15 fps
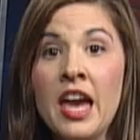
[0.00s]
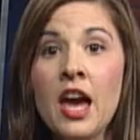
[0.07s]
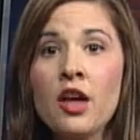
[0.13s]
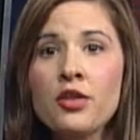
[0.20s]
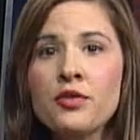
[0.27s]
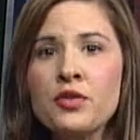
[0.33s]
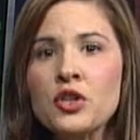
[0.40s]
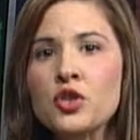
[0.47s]

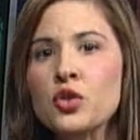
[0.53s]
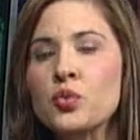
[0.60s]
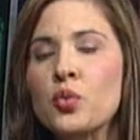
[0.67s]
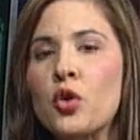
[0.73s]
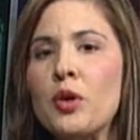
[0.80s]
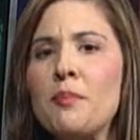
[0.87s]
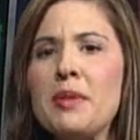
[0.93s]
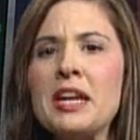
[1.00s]
Health officials
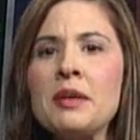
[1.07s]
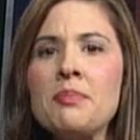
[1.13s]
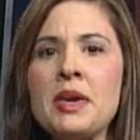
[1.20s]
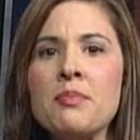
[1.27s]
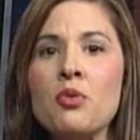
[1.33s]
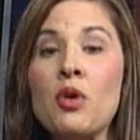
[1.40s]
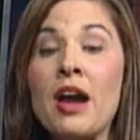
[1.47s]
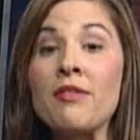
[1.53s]
worry many
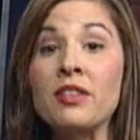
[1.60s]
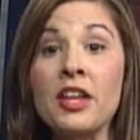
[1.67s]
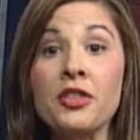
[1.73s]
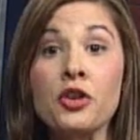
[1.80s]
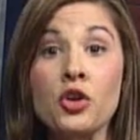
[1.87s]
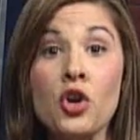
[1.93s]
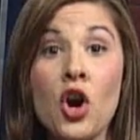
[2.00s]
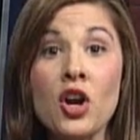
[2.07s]
people have let
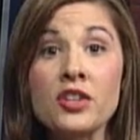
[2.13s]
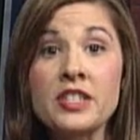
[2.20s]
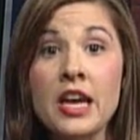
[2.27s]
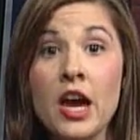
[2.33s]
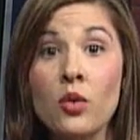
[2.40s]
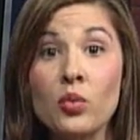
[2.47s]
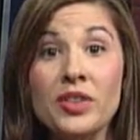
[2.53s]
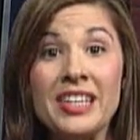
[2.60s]
their guard
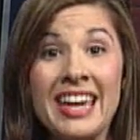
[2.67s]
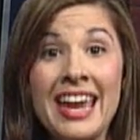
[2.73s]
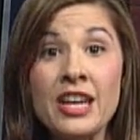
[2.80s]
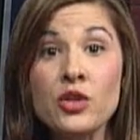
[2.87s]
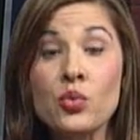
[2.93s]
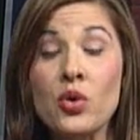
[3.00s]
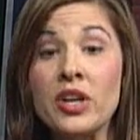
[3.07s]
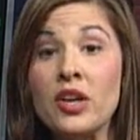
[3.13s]
down with the
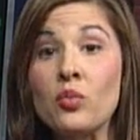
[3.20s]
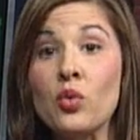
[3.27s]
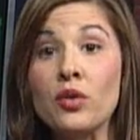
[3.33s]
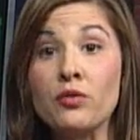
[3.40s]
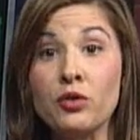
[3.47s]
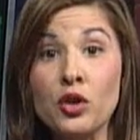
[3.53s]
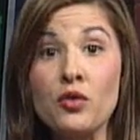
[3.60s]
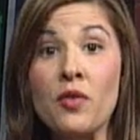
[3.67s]

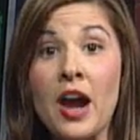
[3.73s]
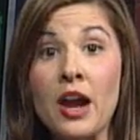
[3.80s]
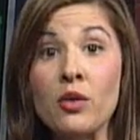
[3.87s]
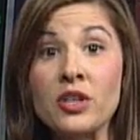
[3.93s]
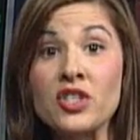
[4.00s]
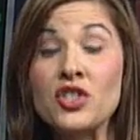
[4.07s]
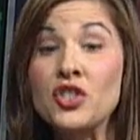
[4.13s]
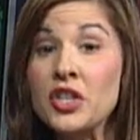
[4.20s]
H1N1 flu
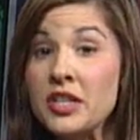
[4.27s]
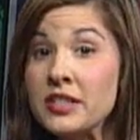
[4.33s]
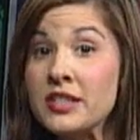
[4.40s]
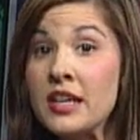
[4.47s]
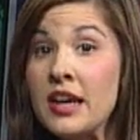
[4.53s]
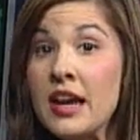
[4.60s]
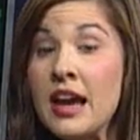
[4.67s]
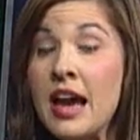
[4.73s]
virus, just
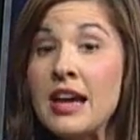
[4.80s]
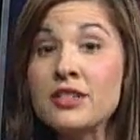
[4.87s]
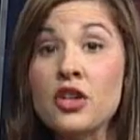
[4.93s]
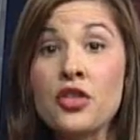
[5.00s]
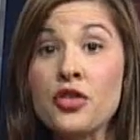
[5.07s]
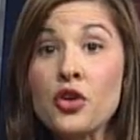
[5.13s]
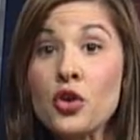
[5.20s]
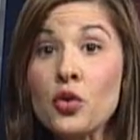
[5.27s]
as a
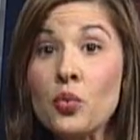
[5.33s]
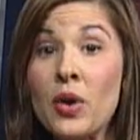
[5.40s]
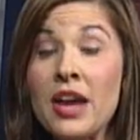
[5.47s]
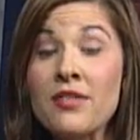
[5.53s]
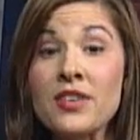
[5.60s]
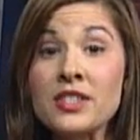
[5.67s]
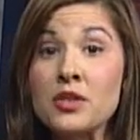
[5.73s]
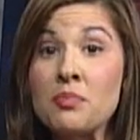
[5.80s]
third
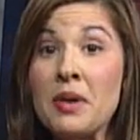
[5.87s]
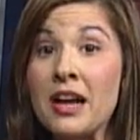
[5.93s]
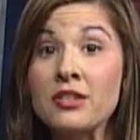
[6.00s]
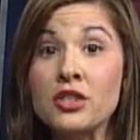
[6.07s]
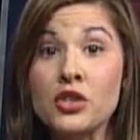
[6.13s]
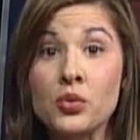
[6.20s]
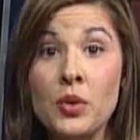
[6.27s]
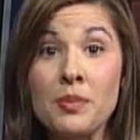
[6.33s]
wave is about
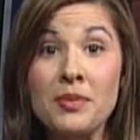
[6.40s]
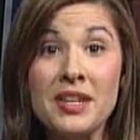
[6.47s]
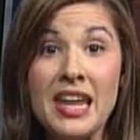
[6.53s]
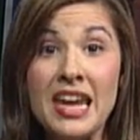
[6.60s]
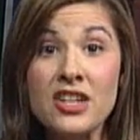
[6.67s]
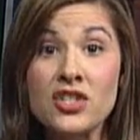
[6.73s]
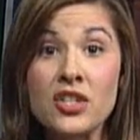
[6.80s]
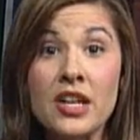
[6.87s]
to sweep the
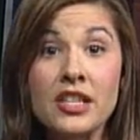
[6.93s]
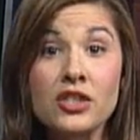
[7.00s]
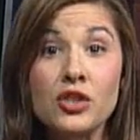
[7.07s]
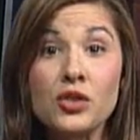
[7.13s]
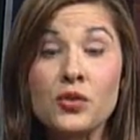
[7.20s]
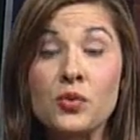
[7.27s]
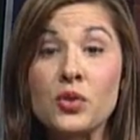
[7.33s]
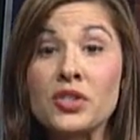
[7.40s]
nation. As
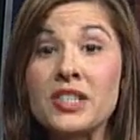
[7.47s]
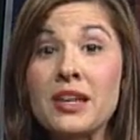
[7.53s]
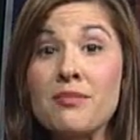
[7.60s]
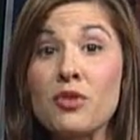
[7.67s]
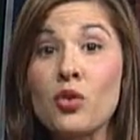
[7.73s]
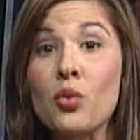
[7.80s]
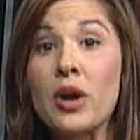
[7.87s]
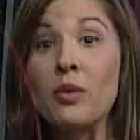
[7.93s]
News 4's Kim
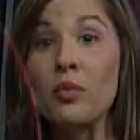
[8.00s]
McCray